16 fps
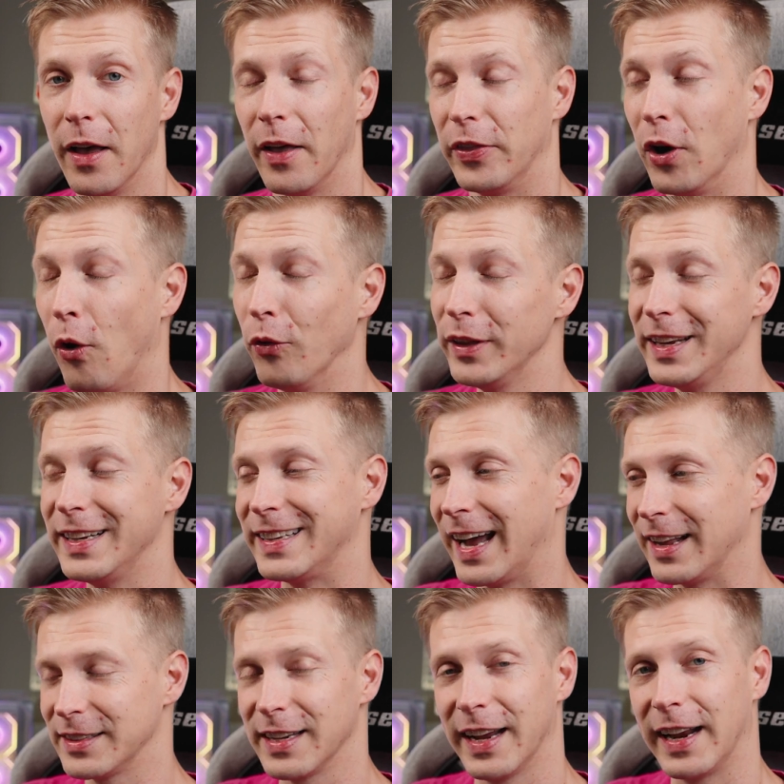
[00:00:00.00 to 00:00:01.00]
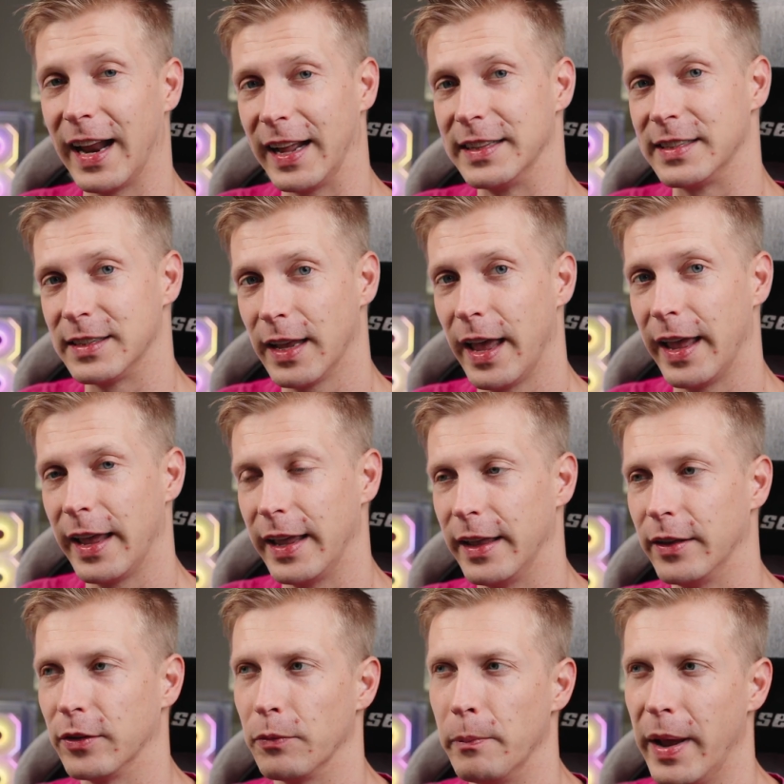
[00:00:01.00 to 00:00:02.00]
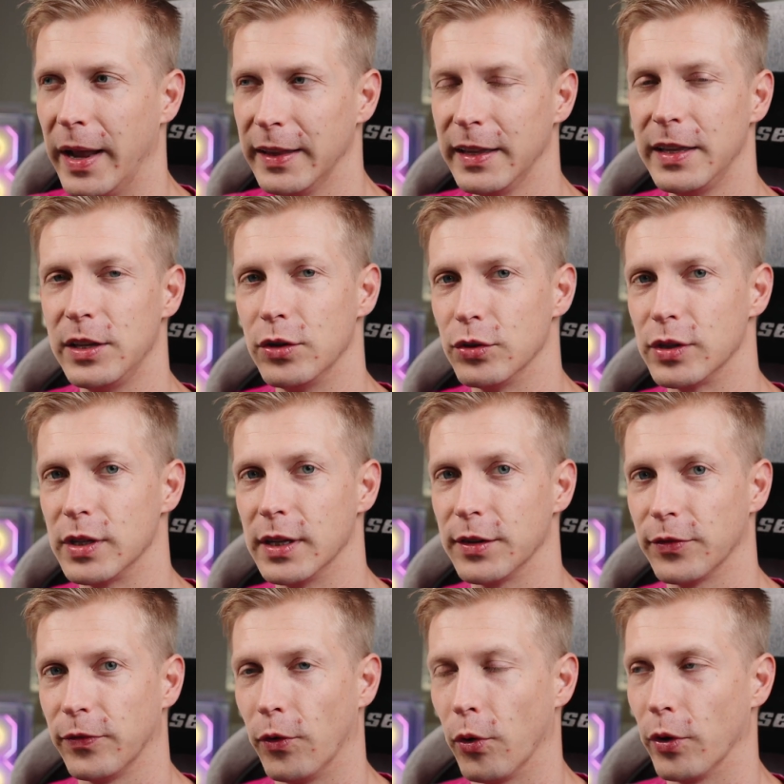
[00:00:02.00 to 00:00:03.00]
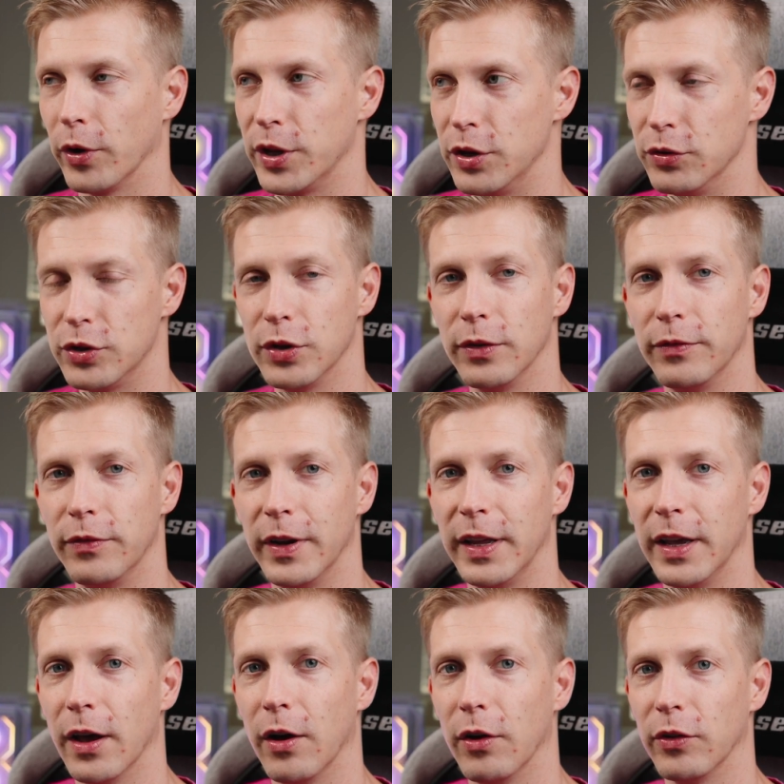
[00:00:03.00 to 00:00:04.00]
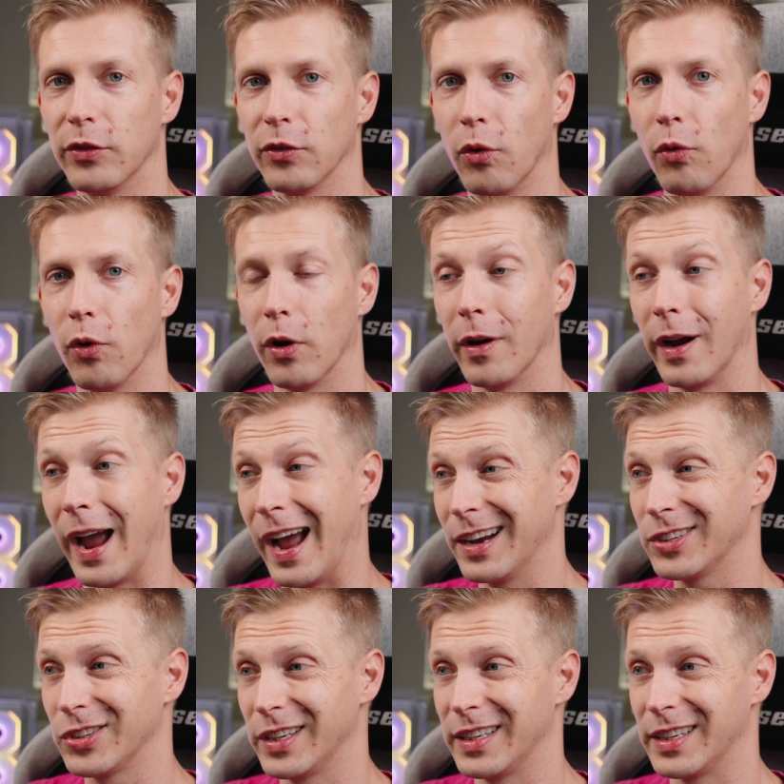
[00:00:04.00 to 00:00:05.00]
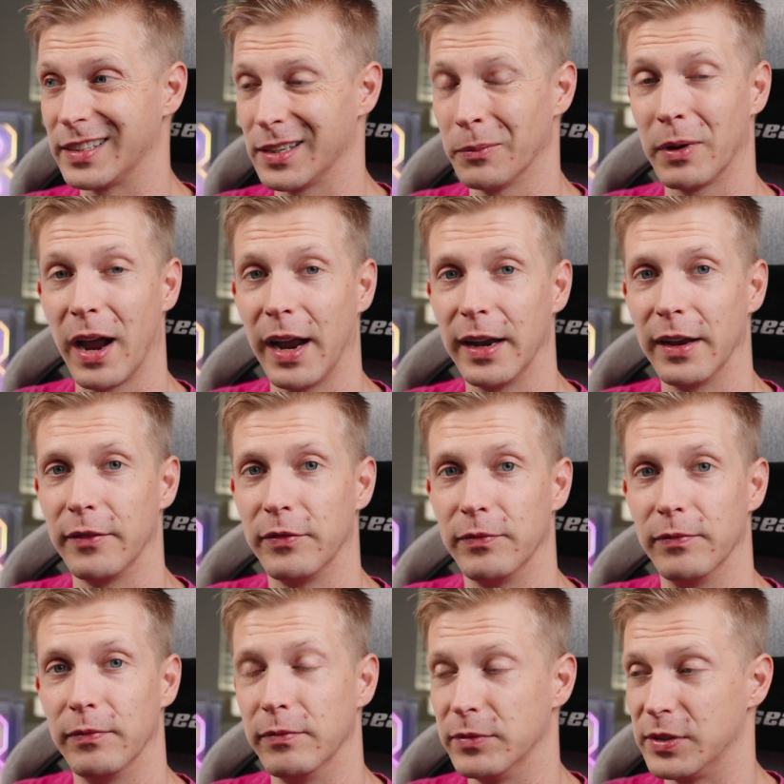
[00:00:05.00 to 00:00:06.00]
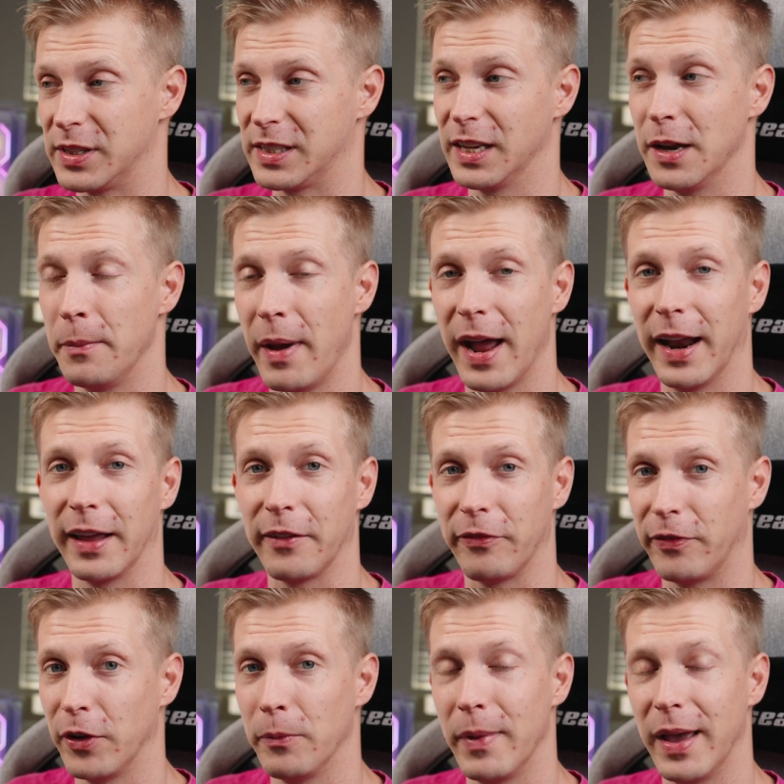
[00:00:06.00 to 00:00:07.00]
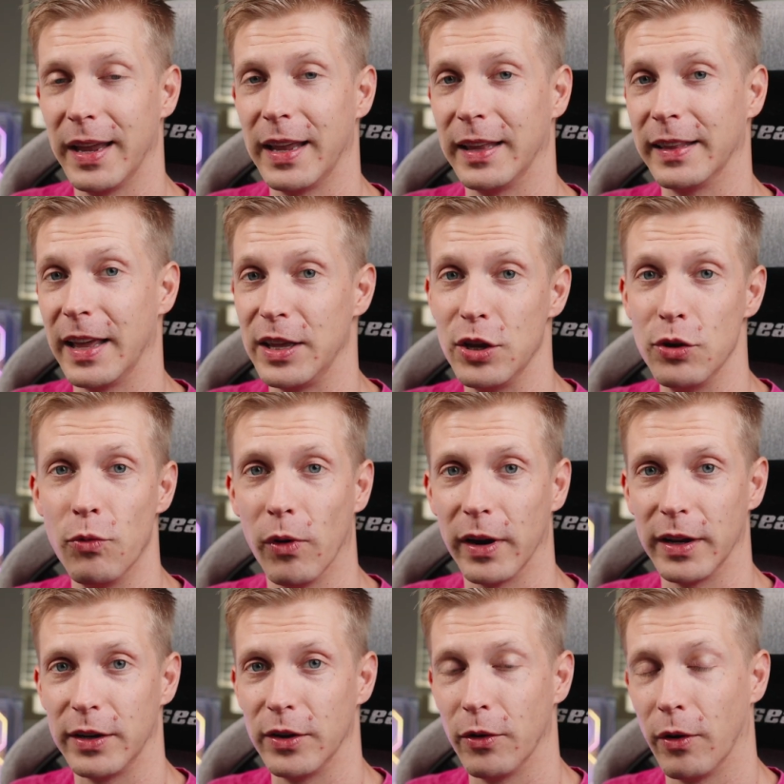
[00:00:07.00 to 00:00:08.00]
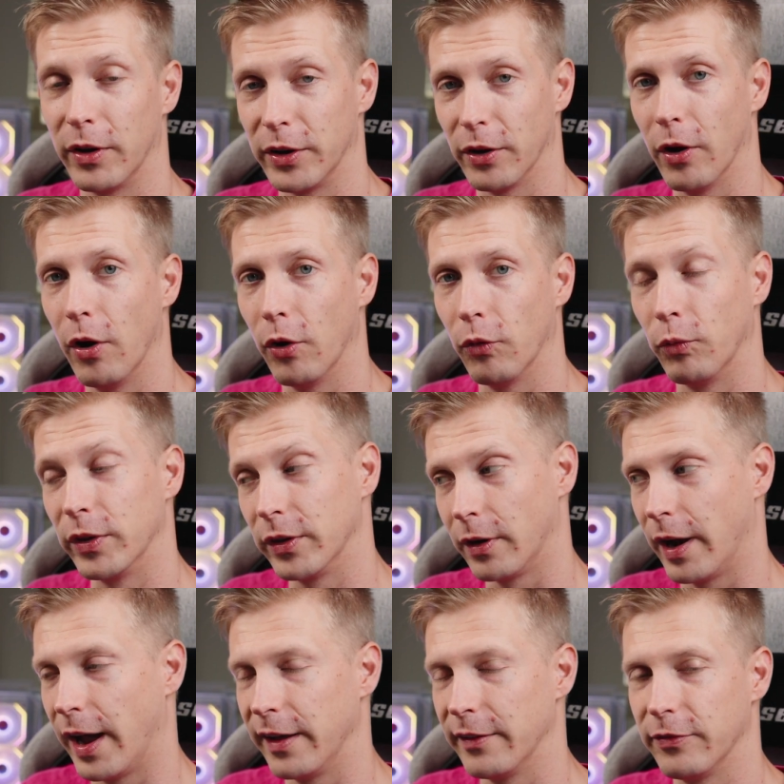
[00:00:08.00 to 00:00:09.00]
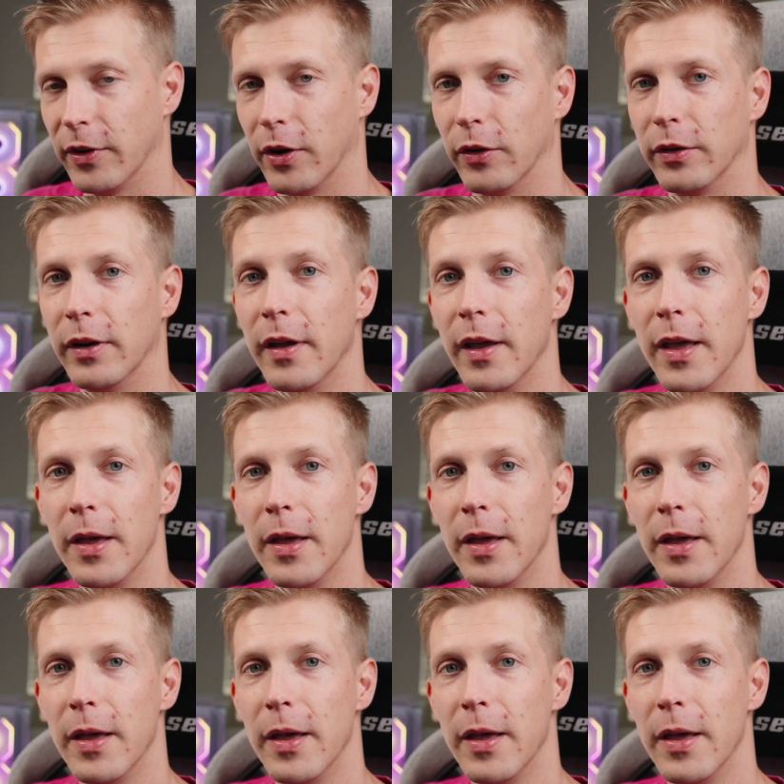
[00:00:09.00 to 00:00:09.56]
The only downside I'd say is mainly use this for YouTube videos or actually some kind of cinematic filmmaking that you want to do on your own with your iPhone,